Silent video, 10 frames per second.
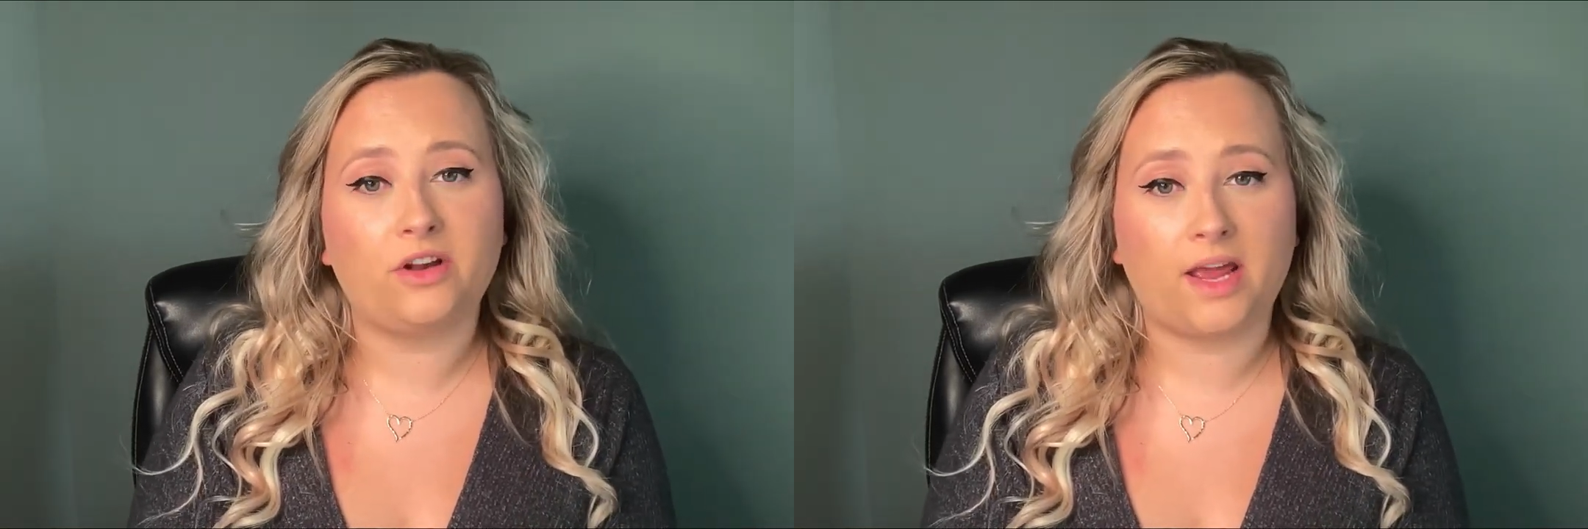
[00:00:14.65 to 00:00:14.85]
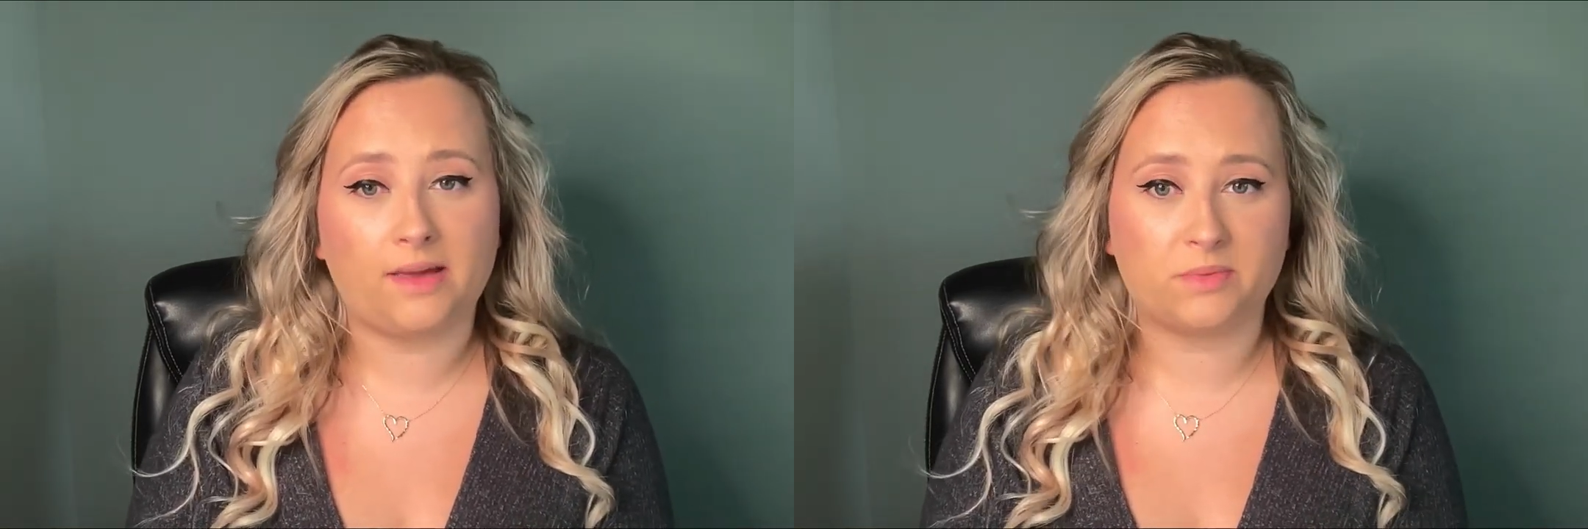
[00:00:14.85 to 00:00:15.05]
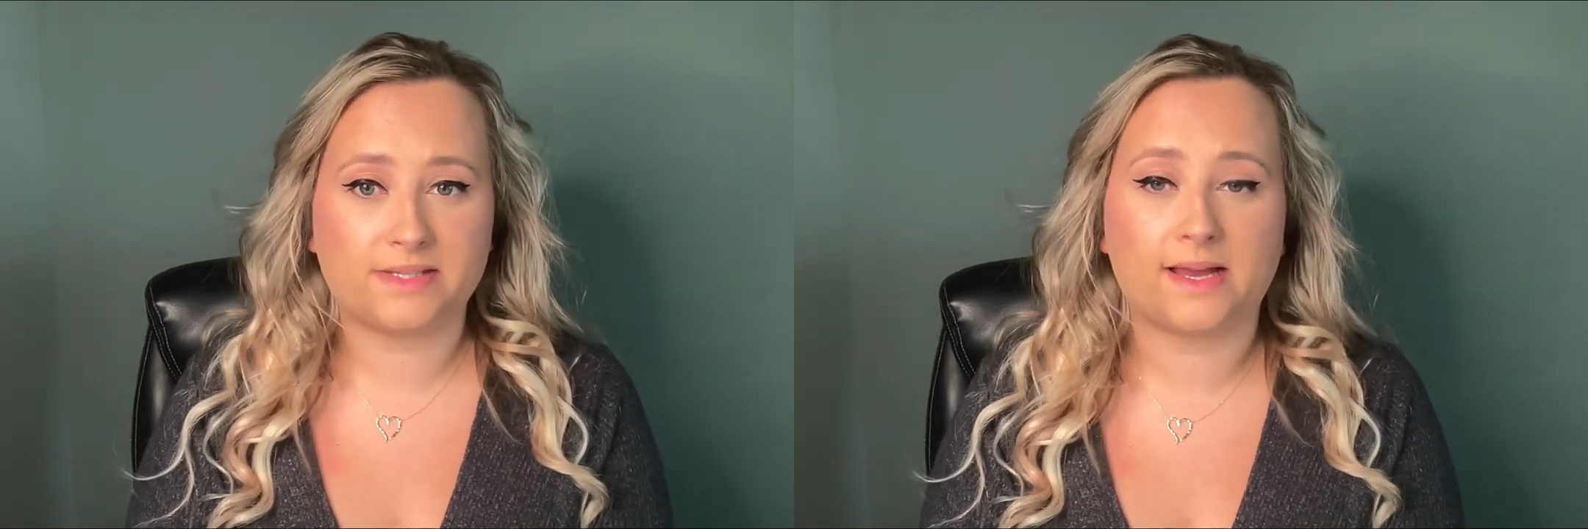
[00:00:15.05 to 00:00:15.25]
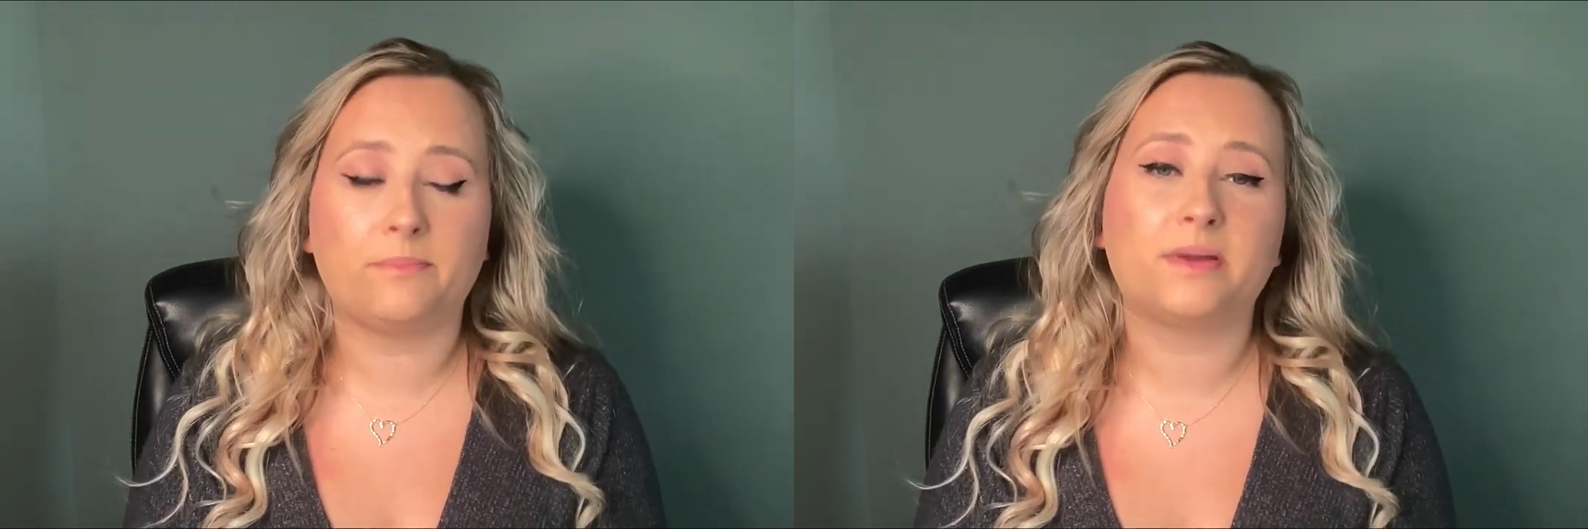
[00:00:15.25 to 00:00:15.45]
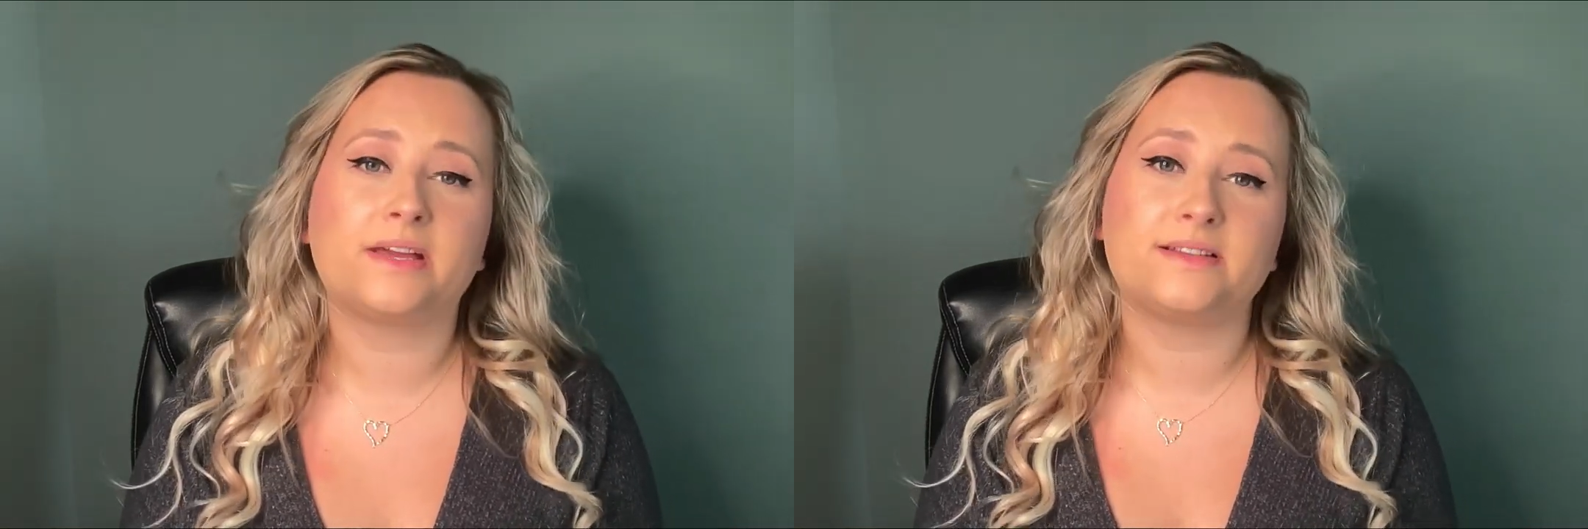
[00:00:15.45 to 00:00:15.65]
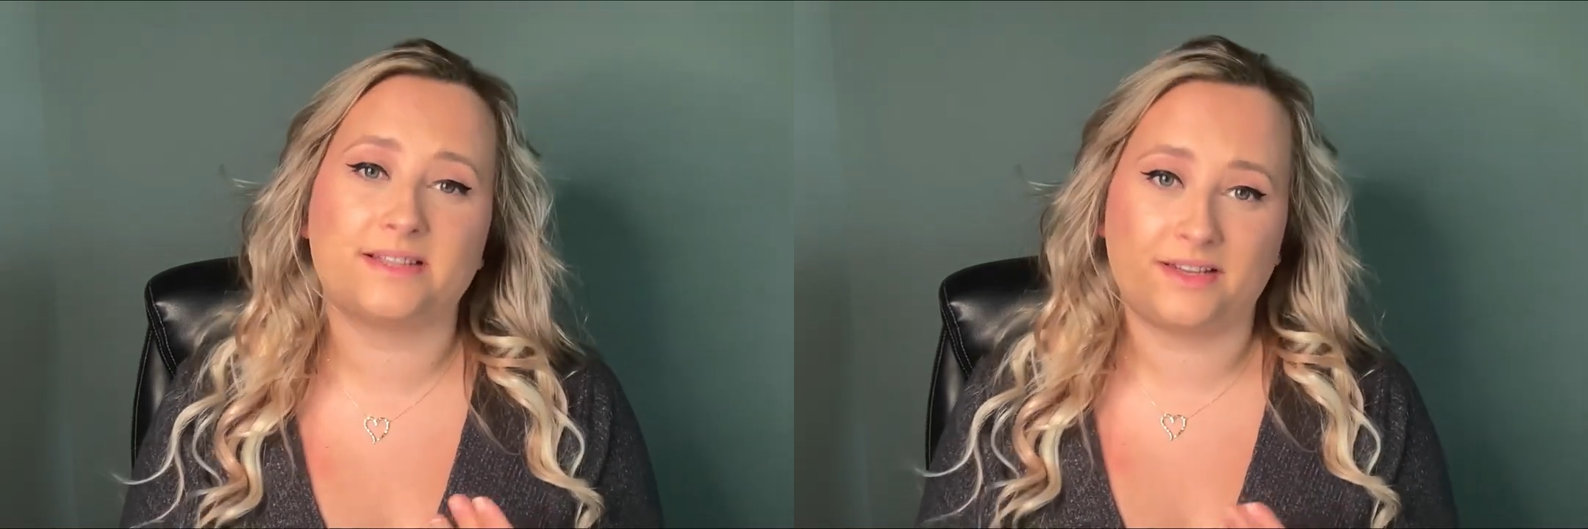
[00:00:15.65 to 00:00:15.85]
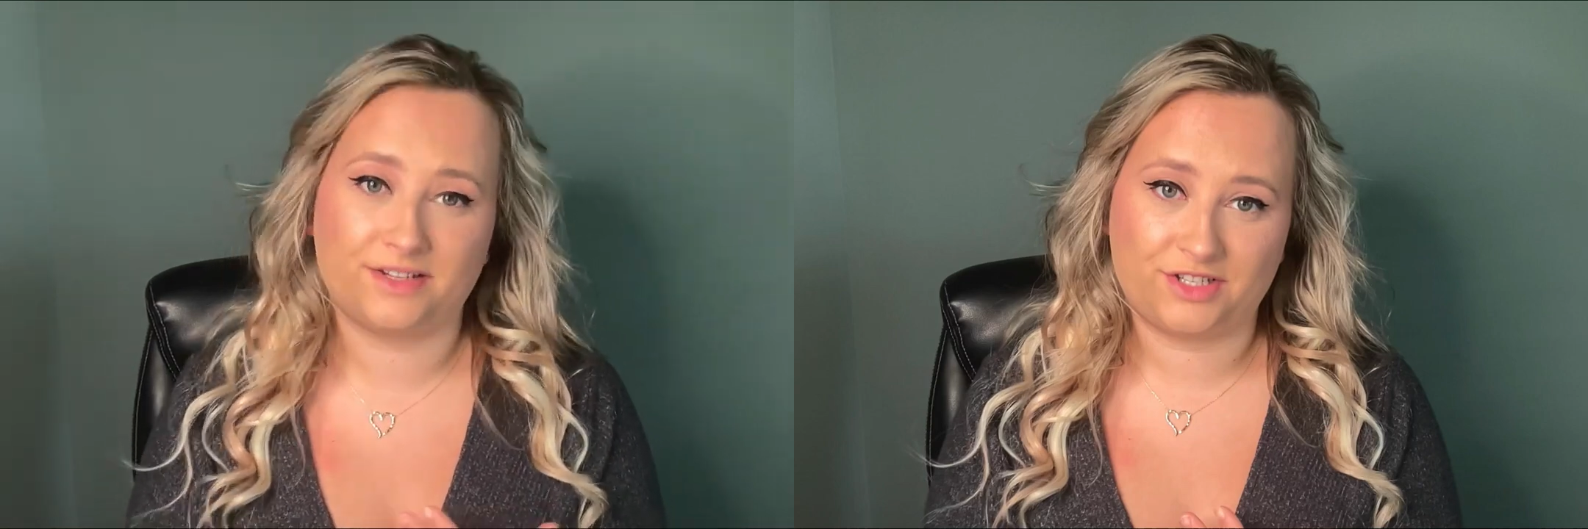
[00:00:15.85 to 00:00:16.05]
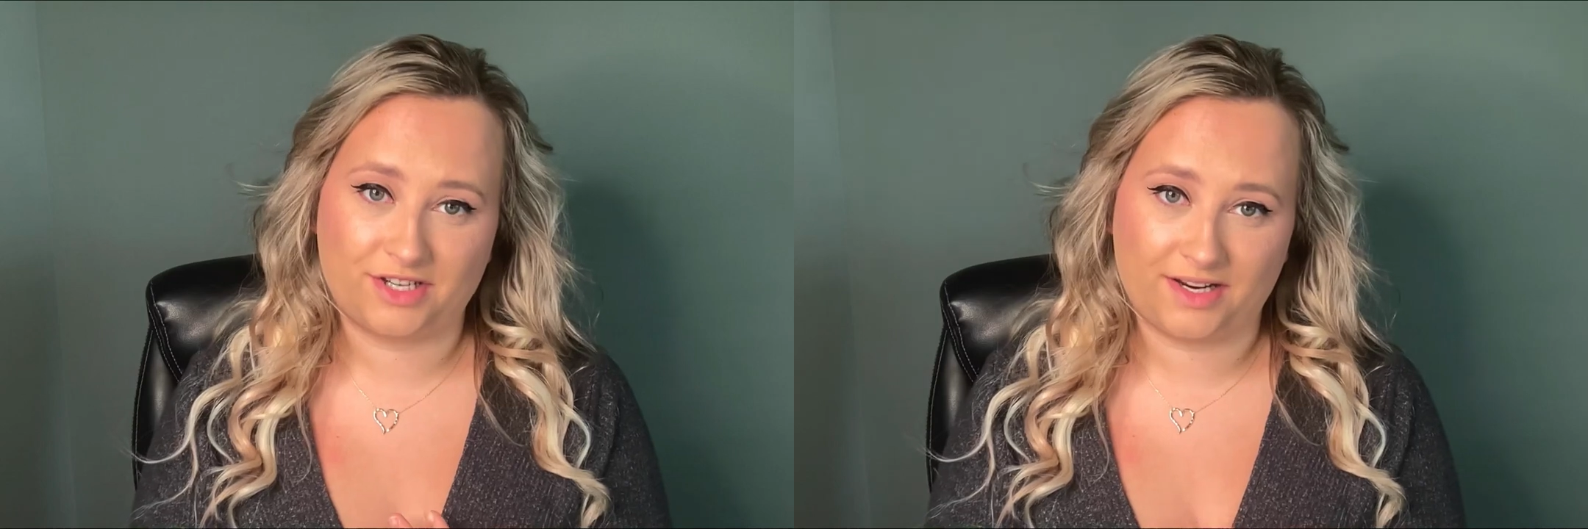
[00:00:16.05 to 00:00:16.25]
on Amazon because it has